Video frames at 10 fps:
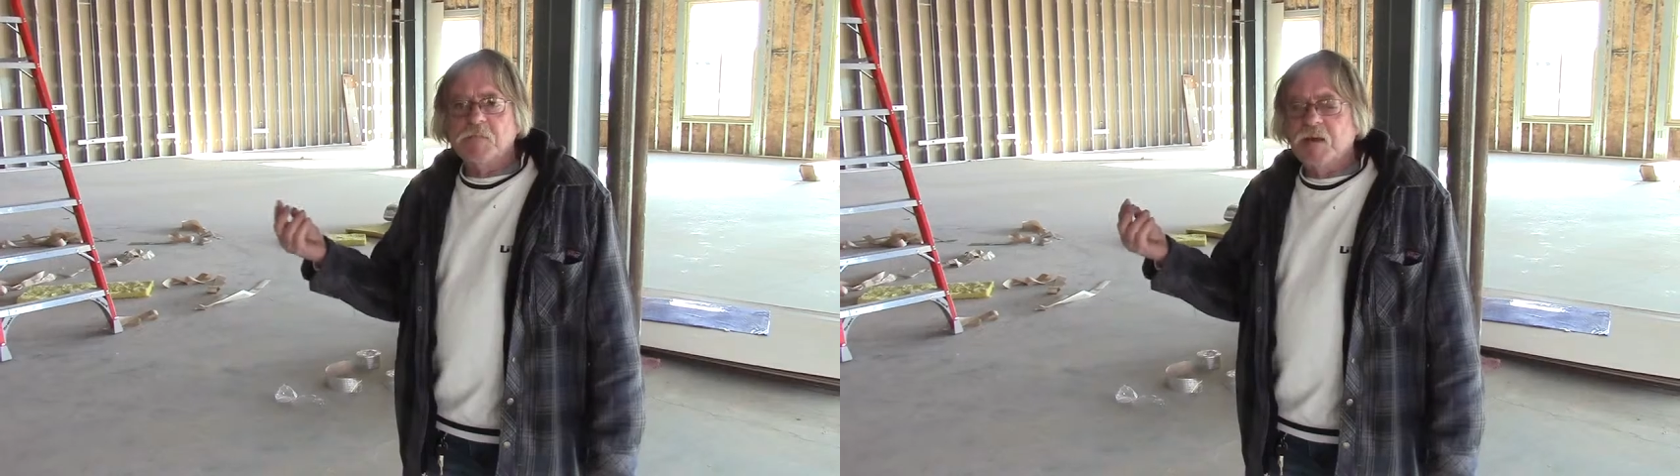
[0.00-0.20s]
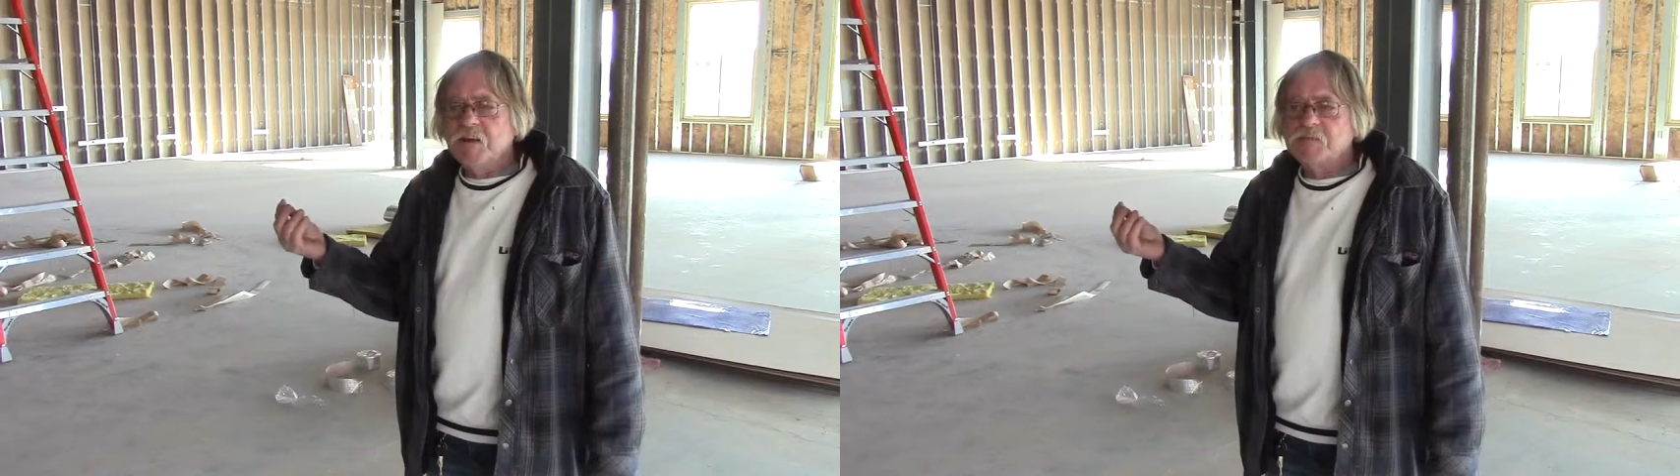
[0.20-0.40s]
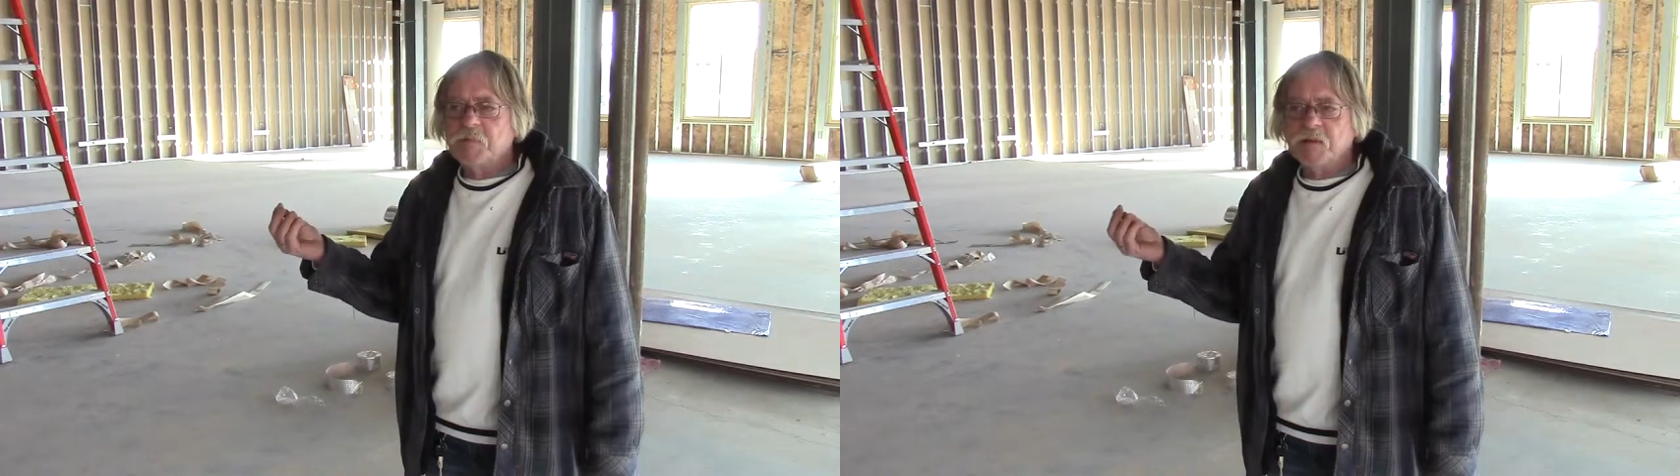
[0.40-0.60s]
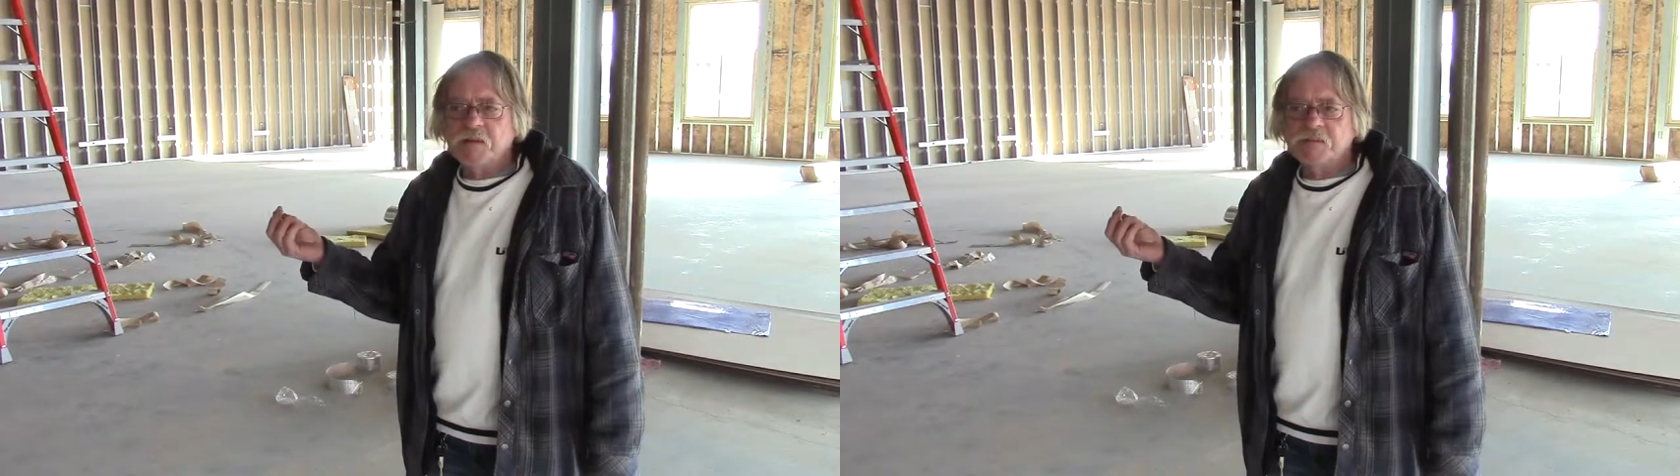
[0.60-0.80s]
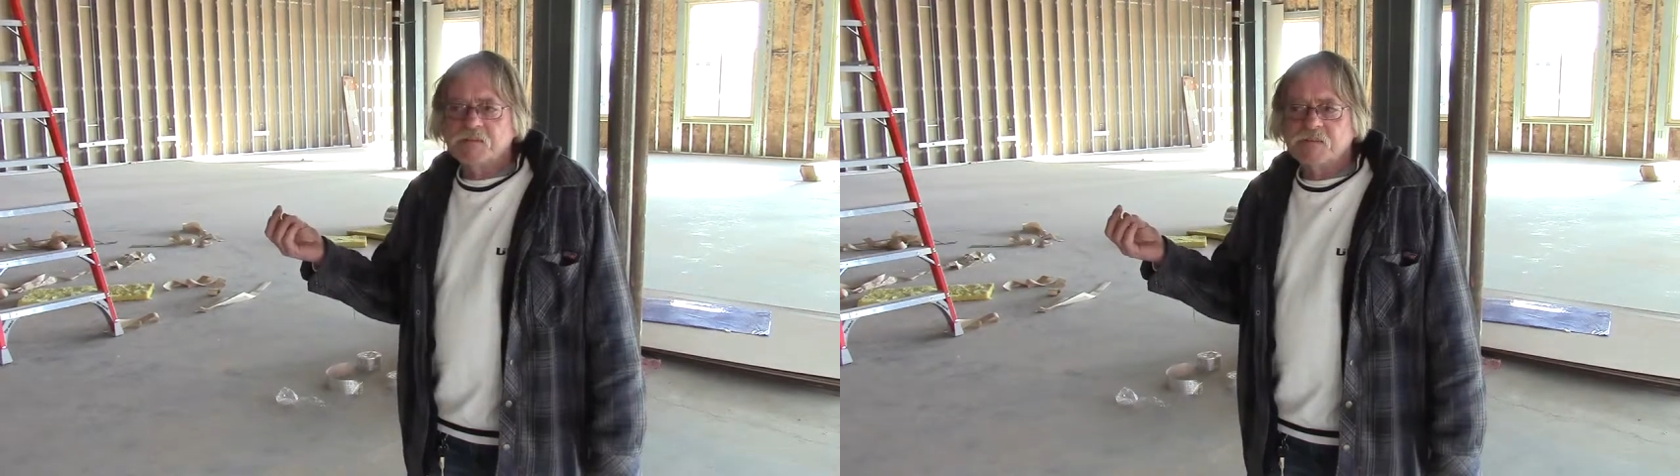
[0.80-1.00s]
mini
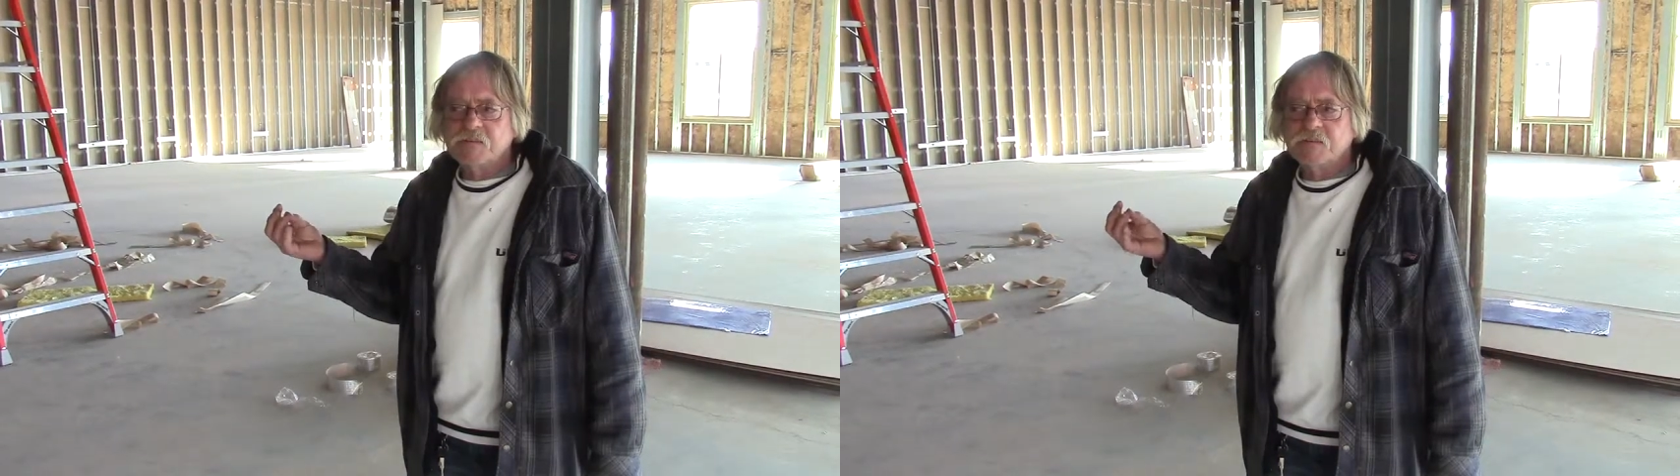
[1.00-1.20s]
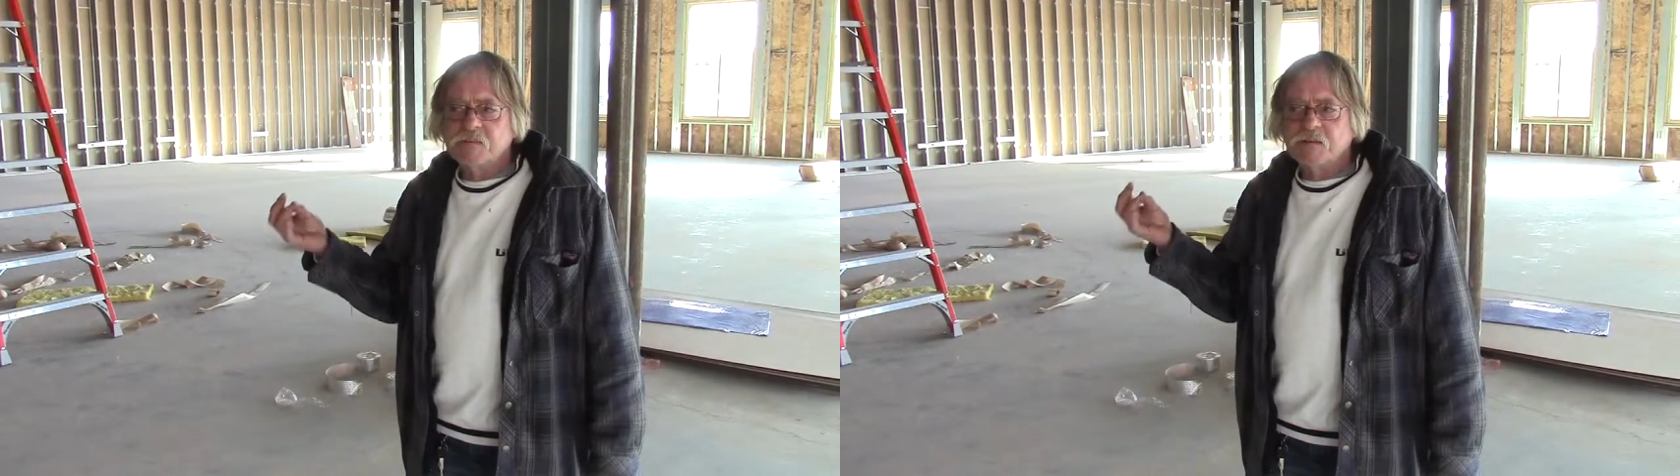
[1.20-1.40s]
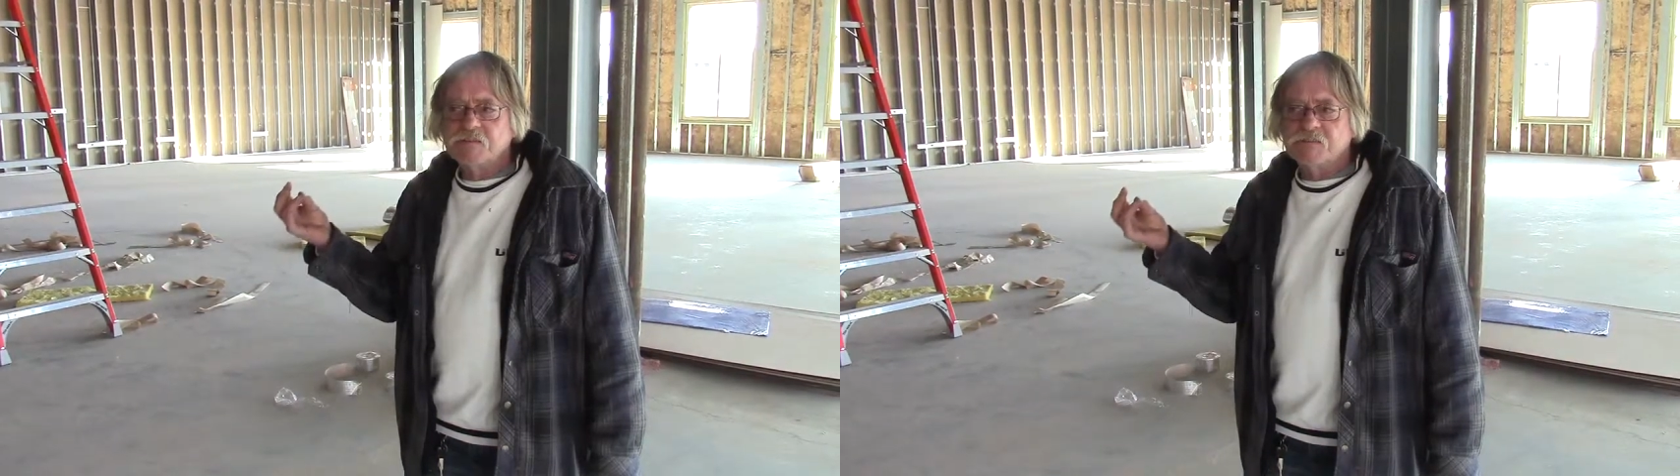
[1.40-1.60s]
splits that